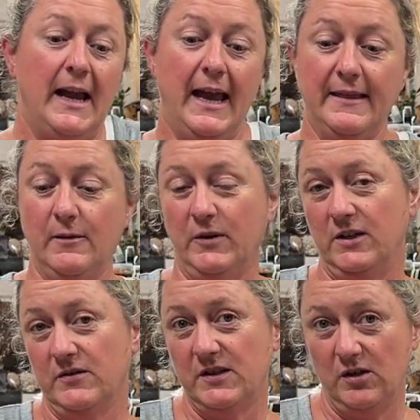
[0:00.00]
And then we
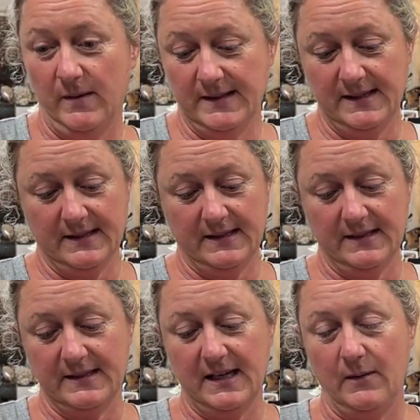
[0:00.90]
use
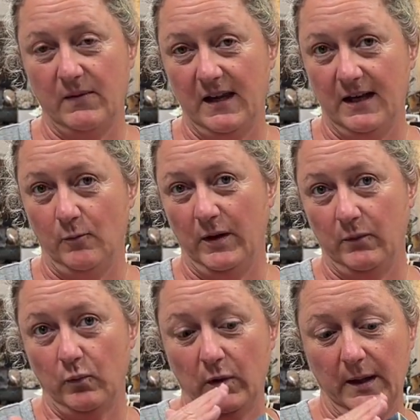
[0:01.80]
2x6s, same thing. We
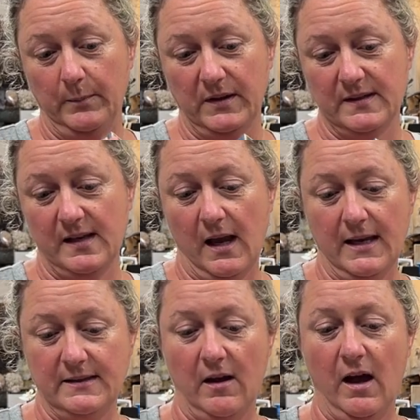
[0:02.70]
rip the
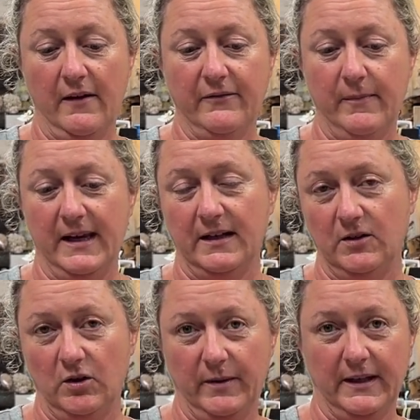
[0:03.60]
sides off, make it a
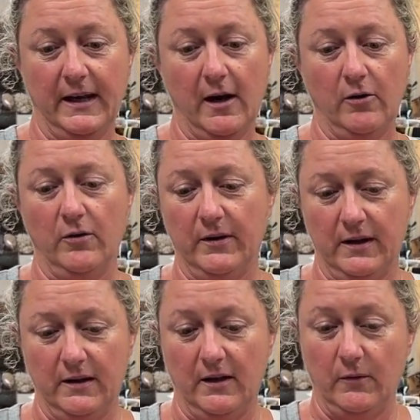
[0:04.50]
little bit narrower
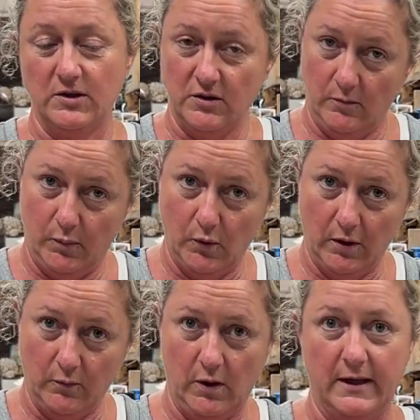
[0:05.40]
than the original
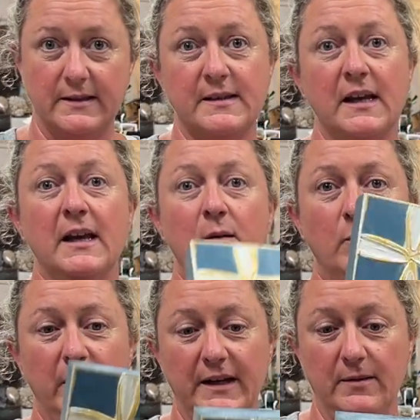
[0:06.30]
board was,
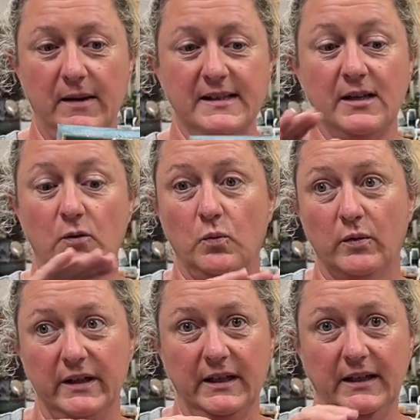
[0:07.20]
but it makes it a
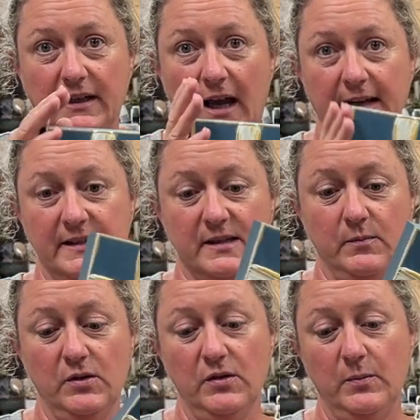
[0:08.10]
really nice,
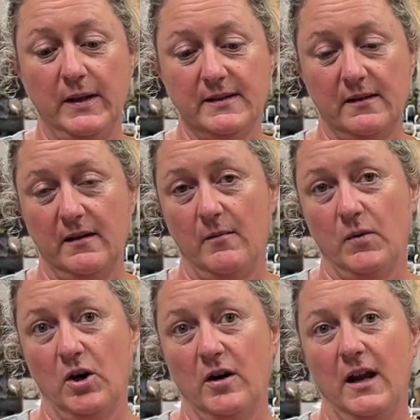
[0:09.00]
smooth piece of
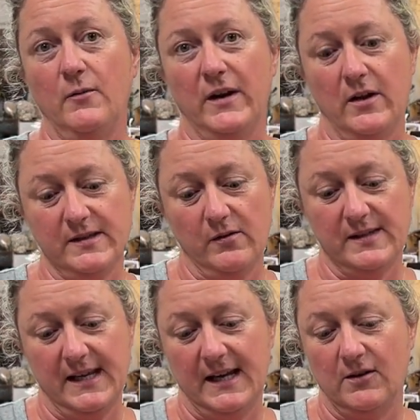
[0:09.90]
lumber. We also
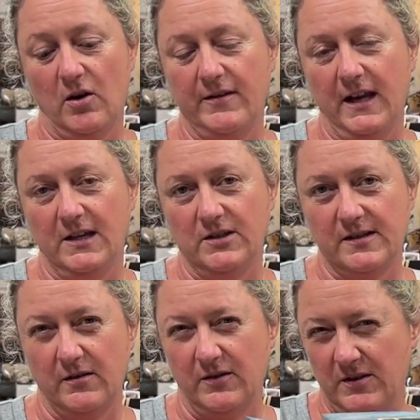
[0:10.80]
sand all the edges
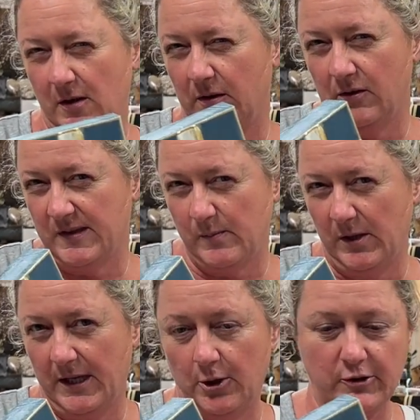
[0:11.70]
so there's no little
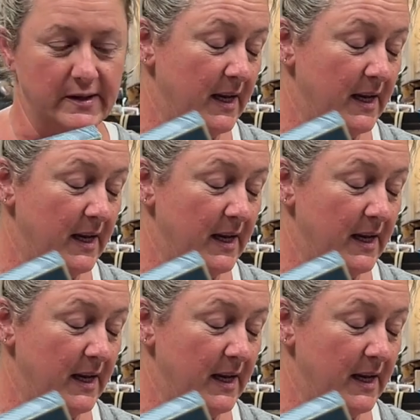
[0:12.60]
splinters.